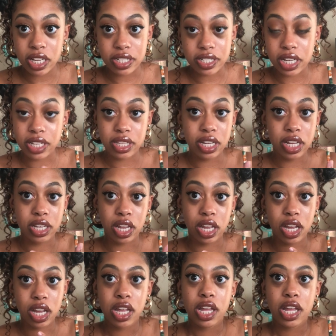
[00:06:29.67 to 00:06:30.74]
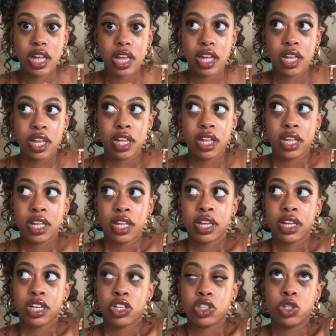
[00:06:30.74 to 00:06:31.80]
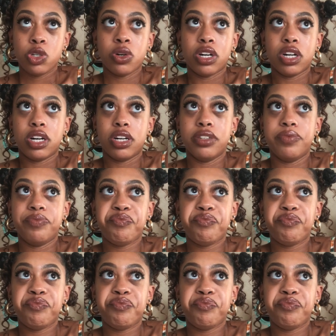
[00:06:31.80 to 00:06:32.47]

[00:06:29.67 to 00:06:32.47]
It's nothing like to a,